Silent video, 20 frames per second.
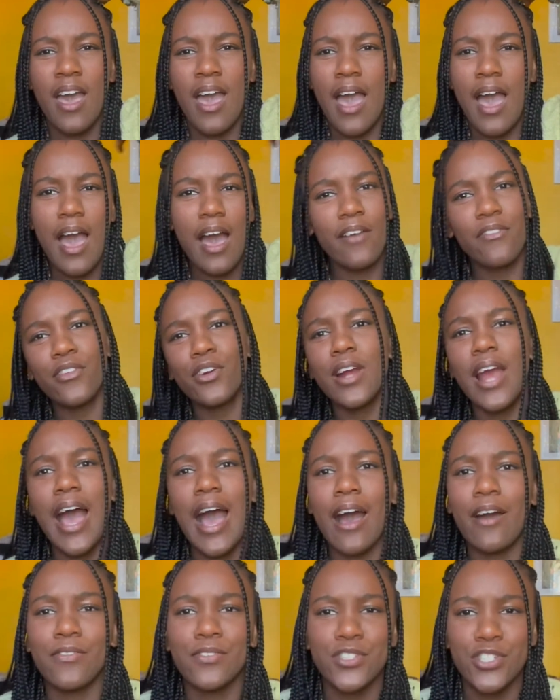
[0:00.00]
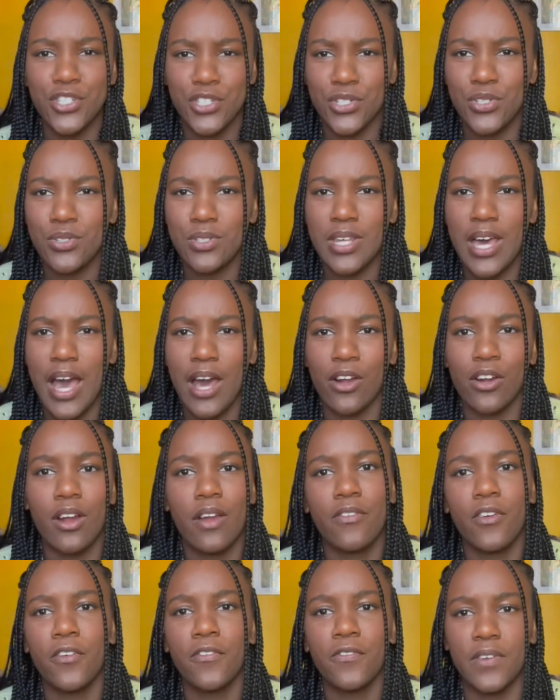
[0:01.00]
ever have to do that or
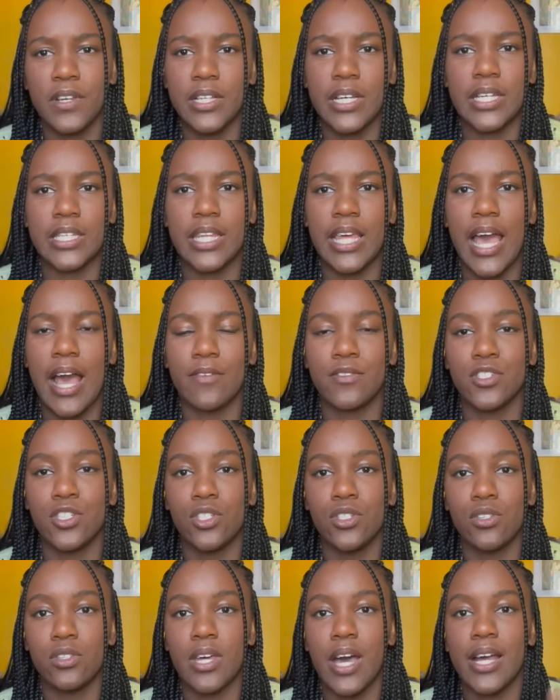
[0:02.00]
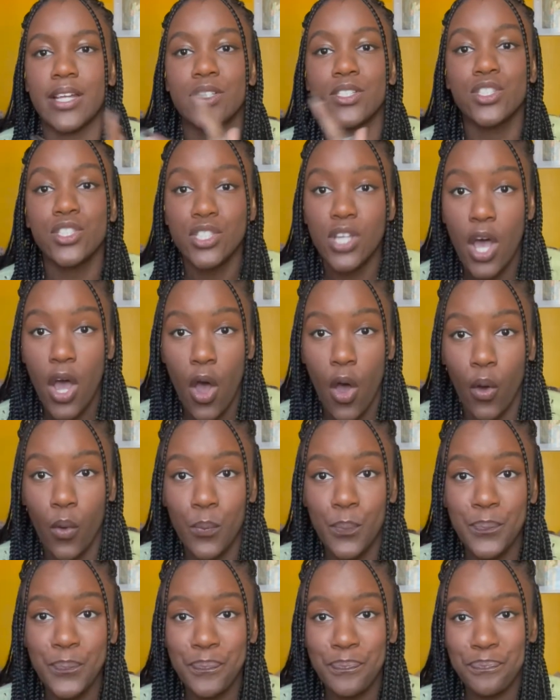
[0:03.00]
ever feel like they have to do that. So
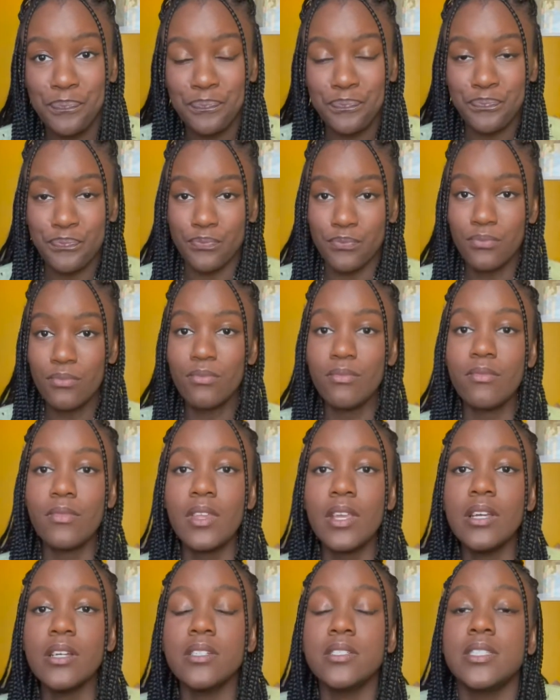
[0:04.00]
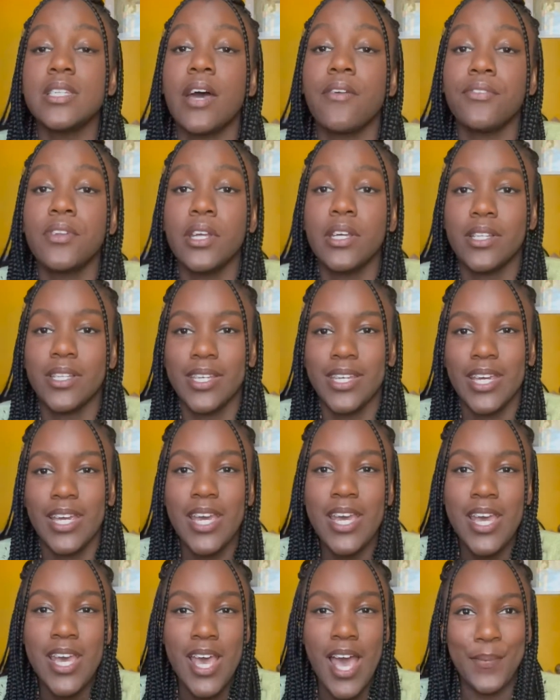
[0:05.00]
definitely
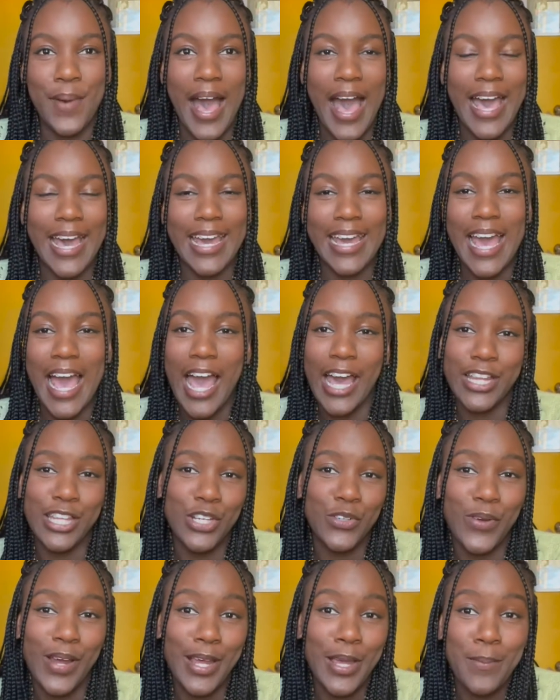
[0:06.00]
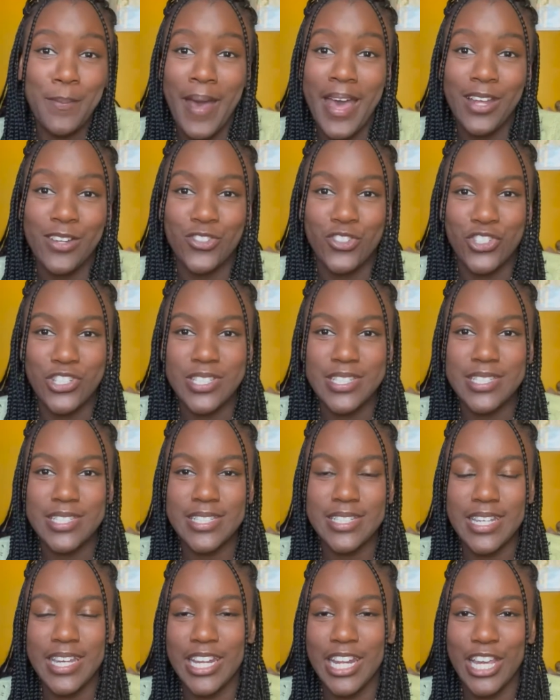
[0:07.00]
I highly recommend
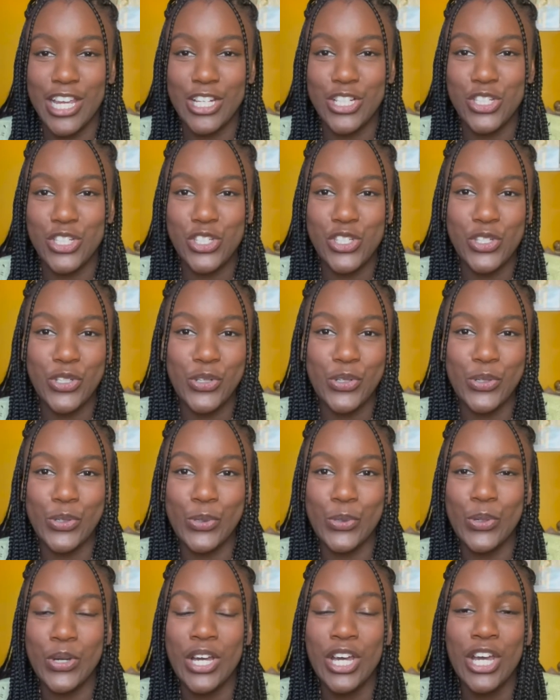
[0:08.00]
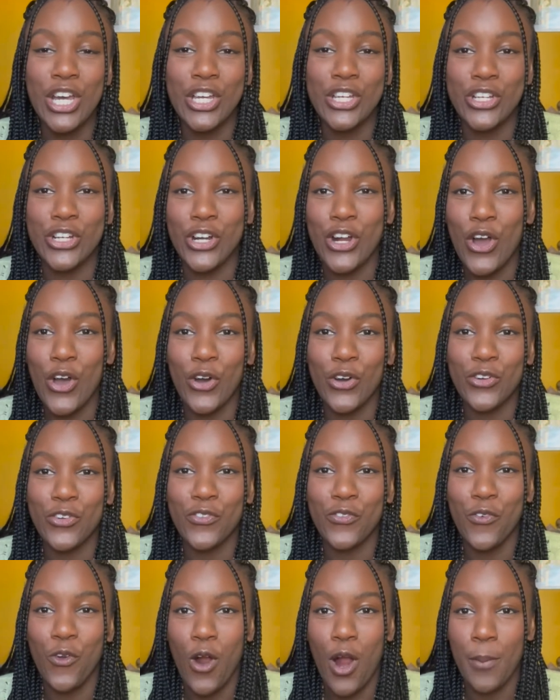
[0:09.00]
just getting into your own
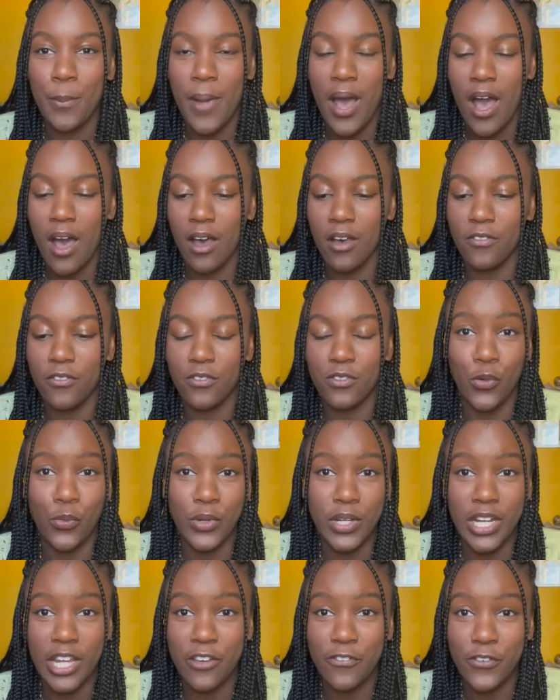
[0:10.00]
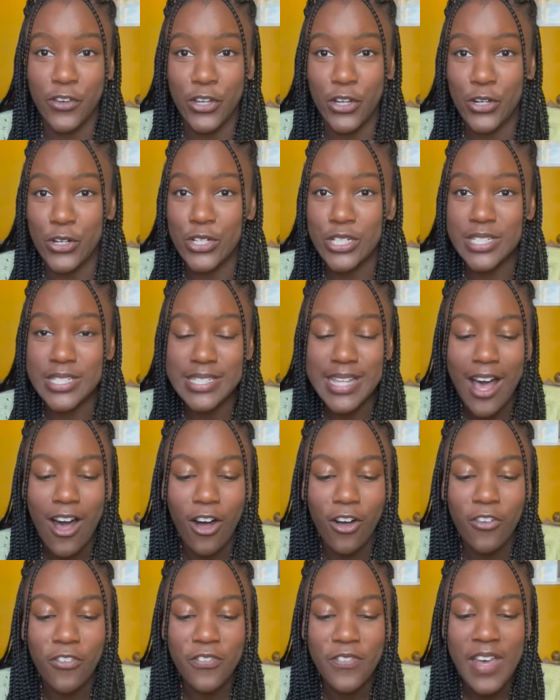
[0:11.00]
form of reading for yourself